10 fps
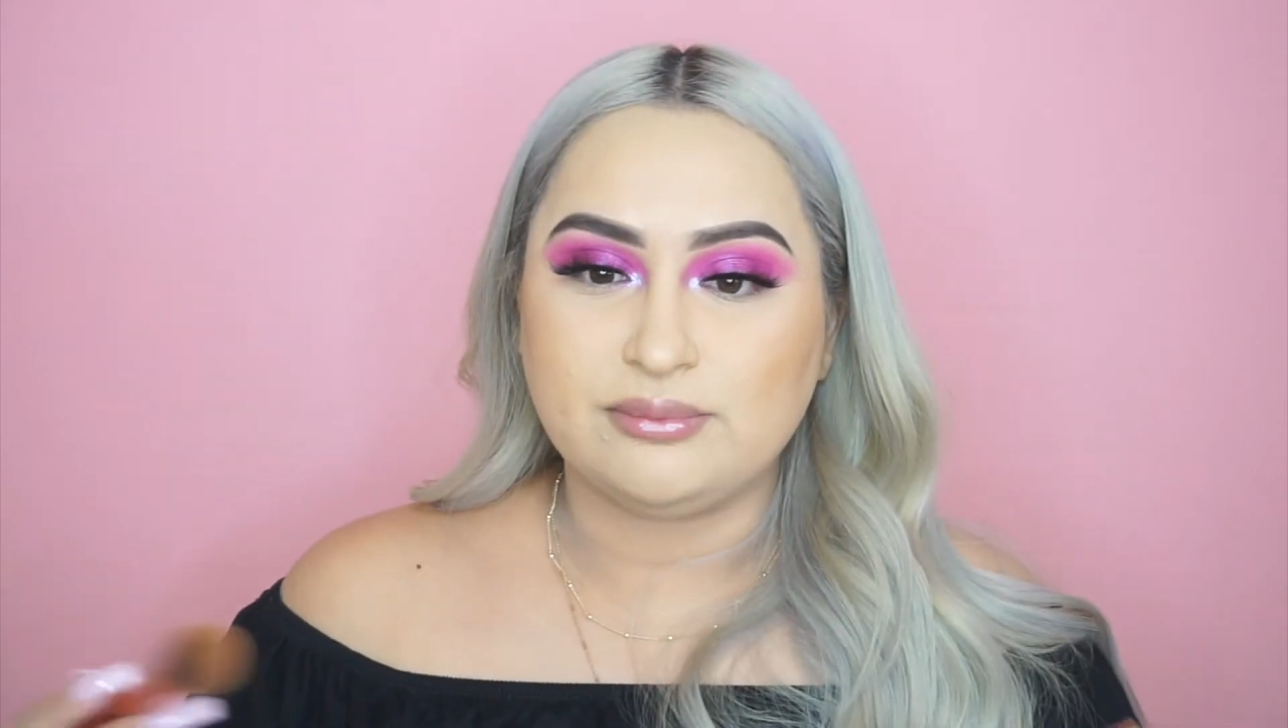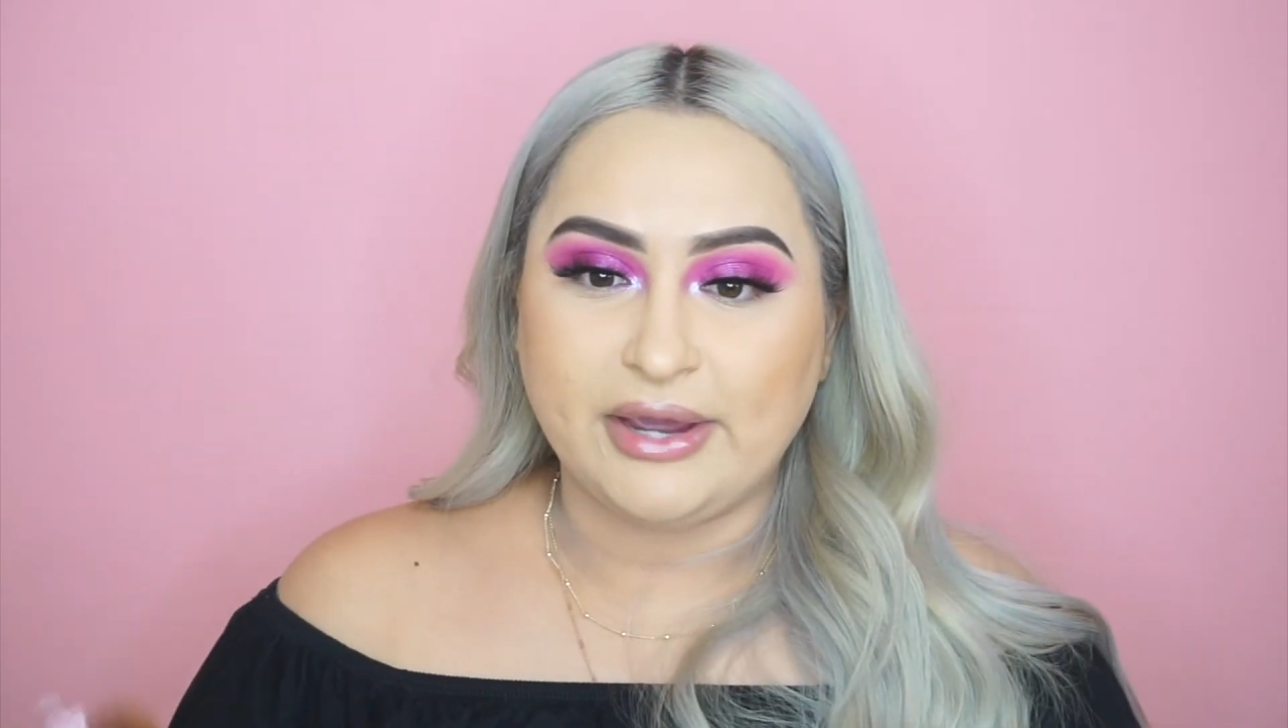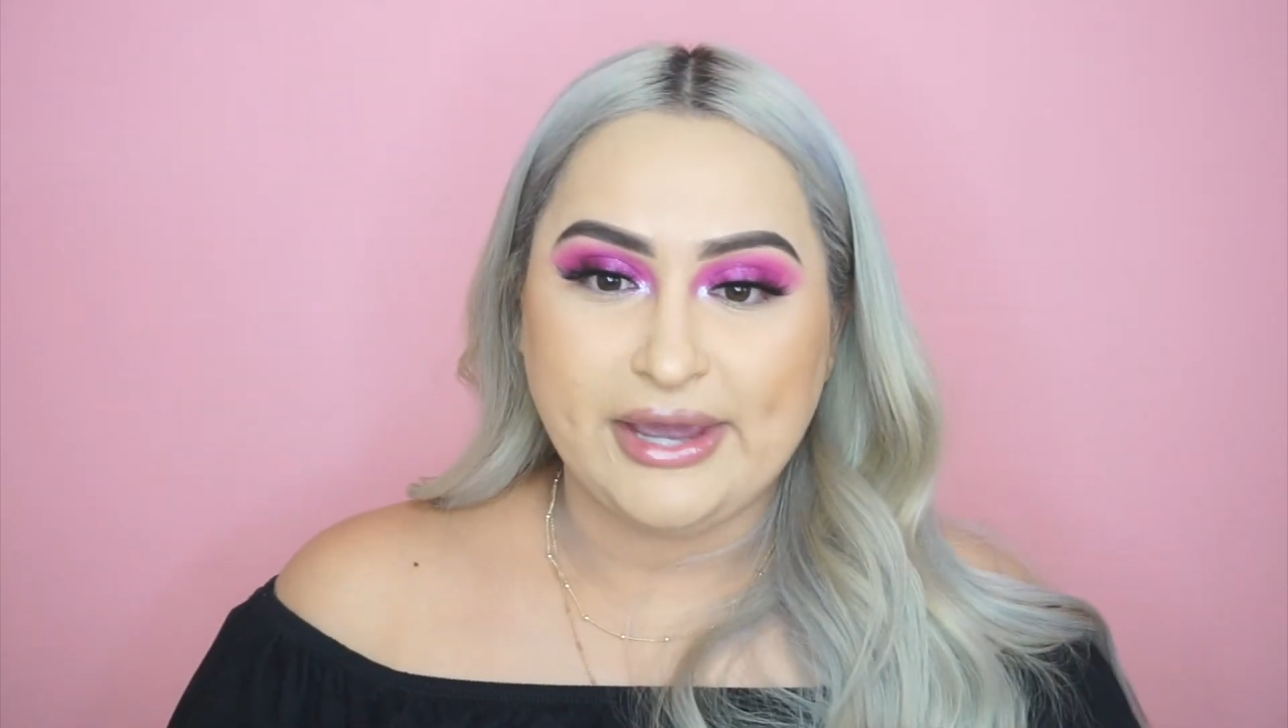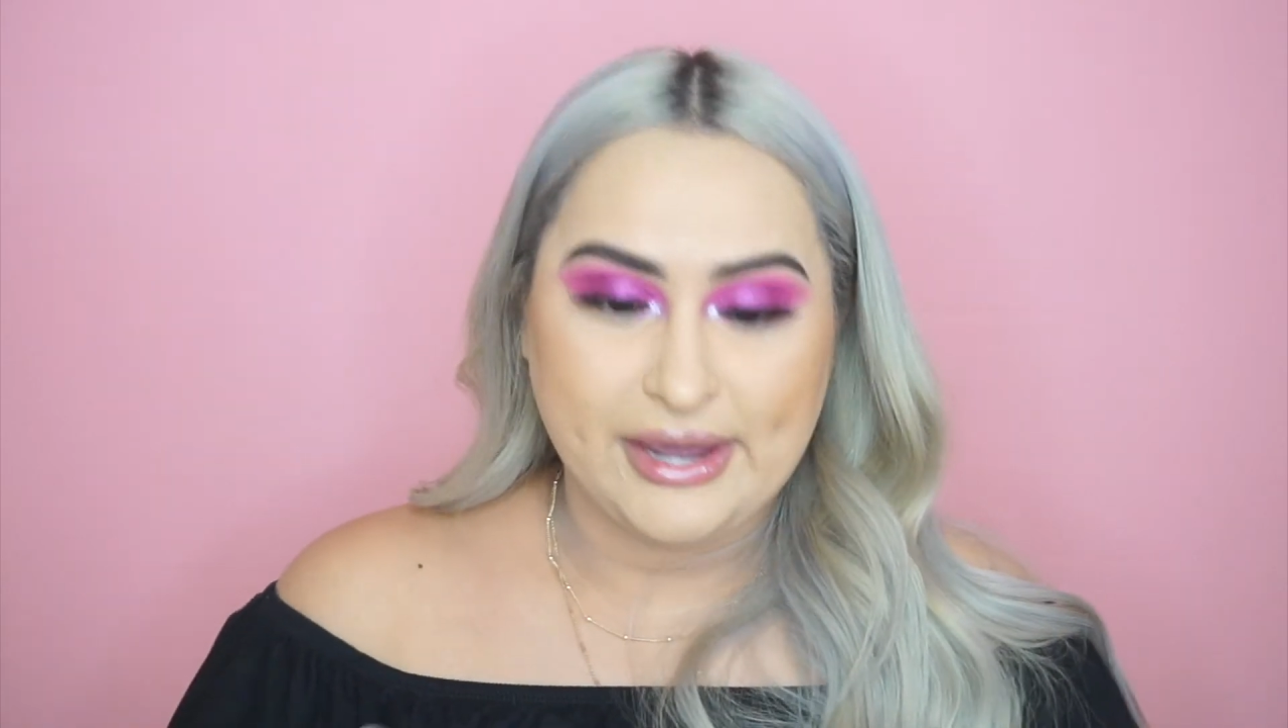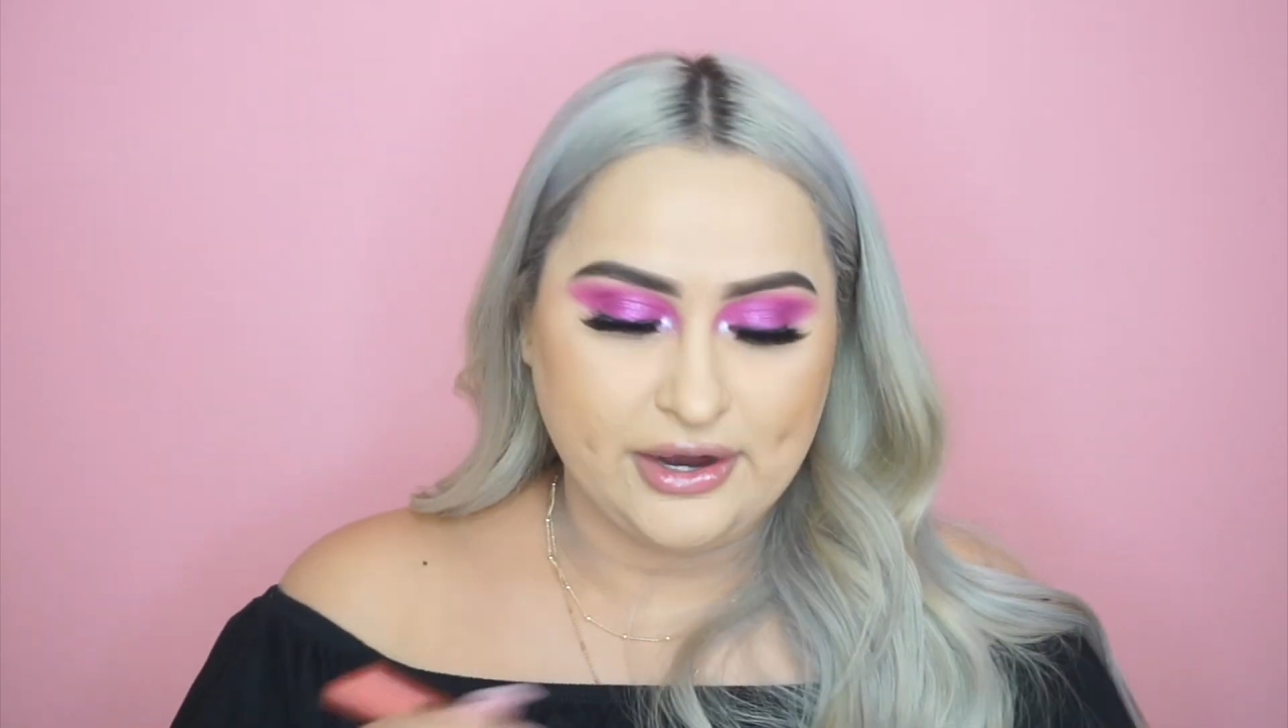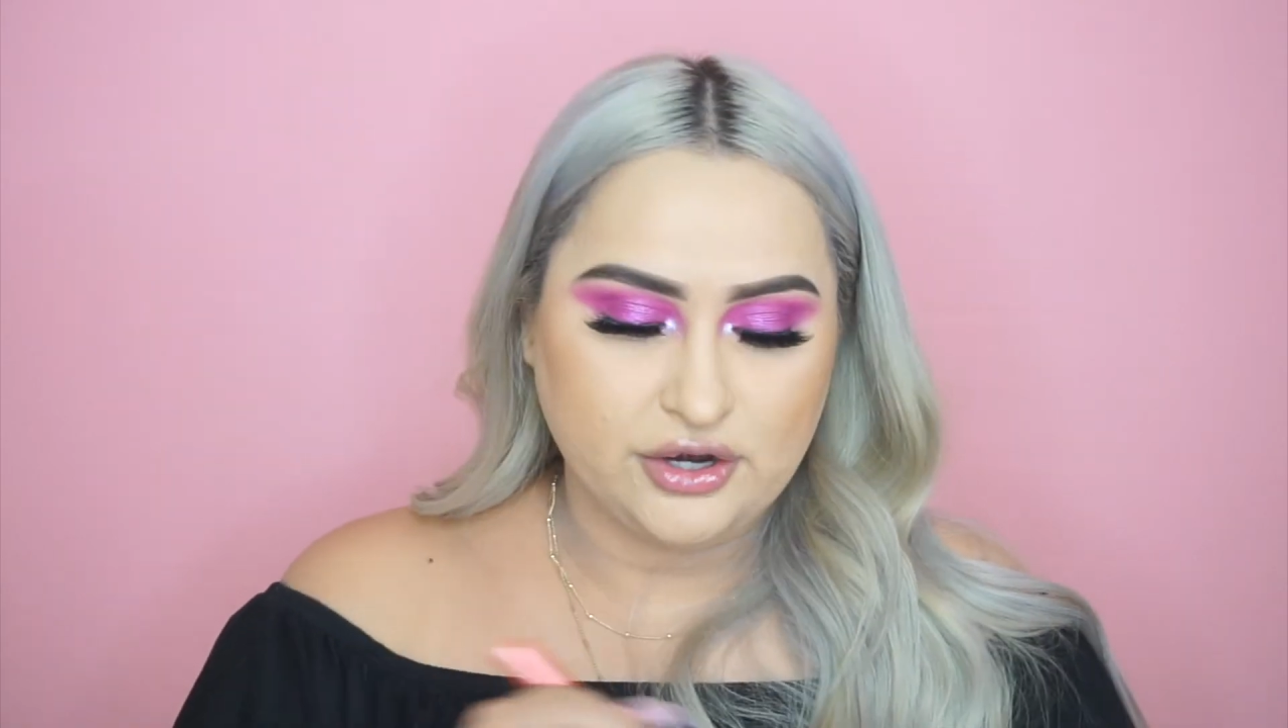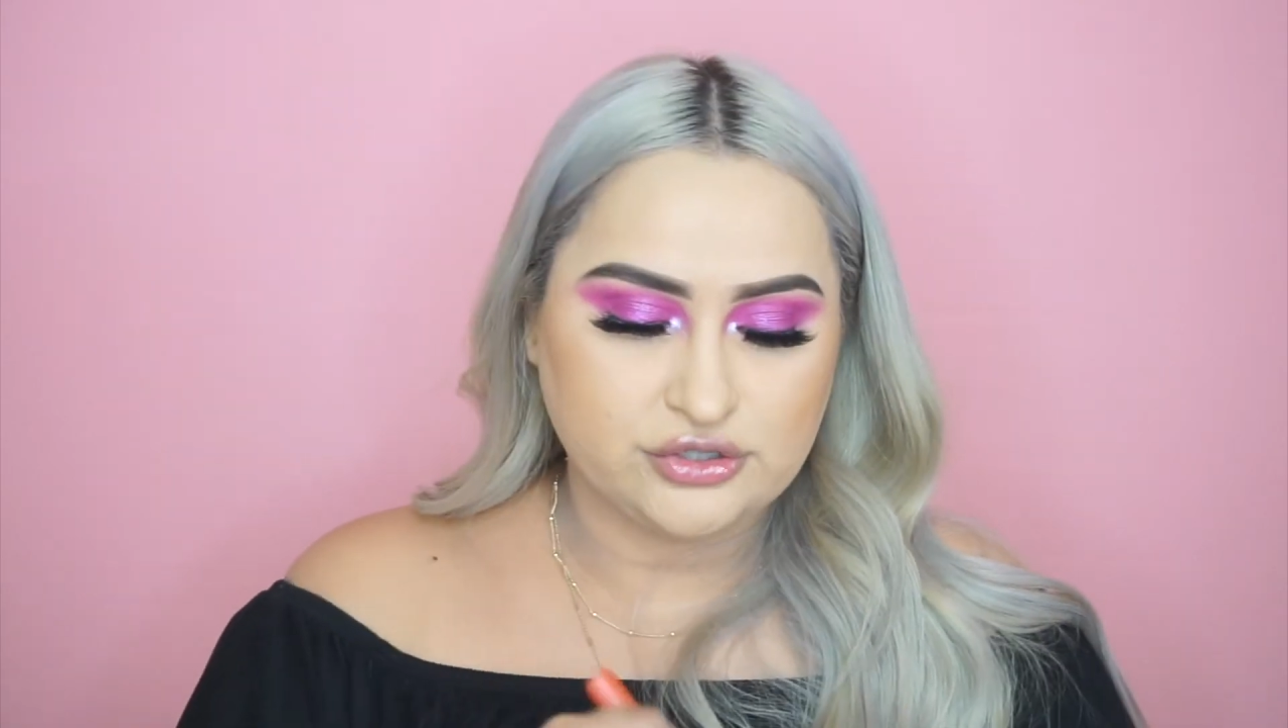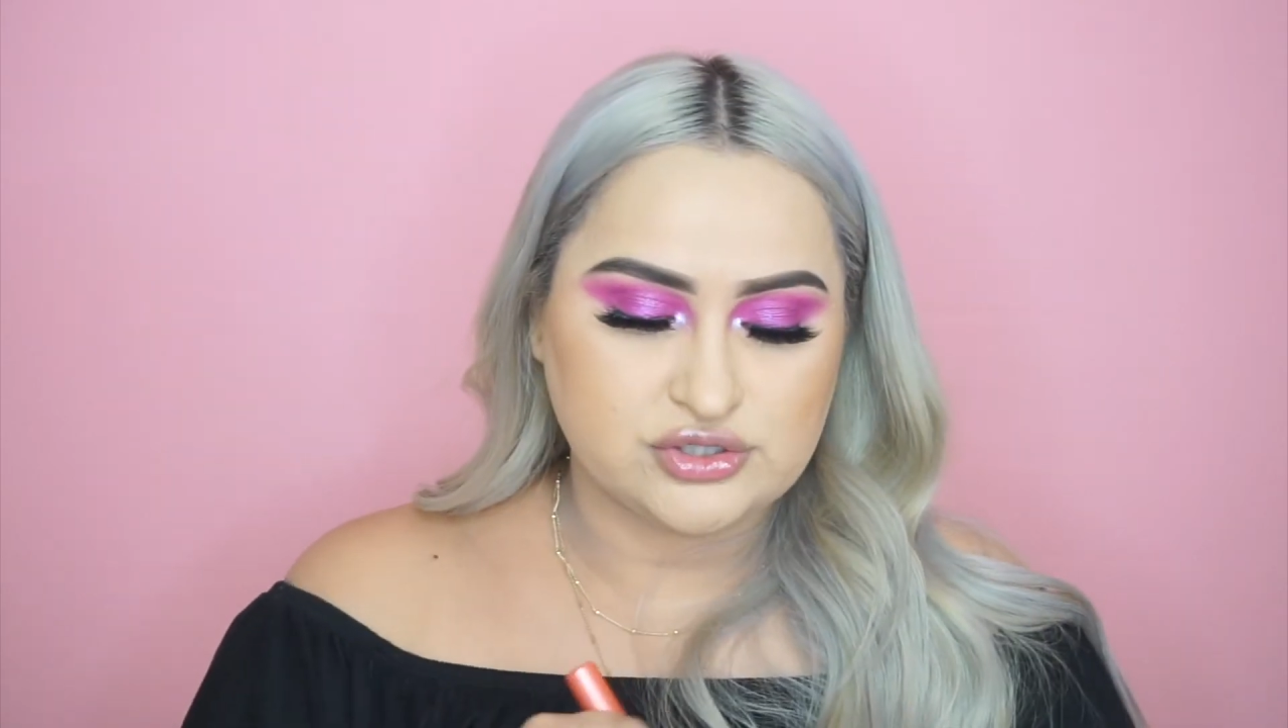my hair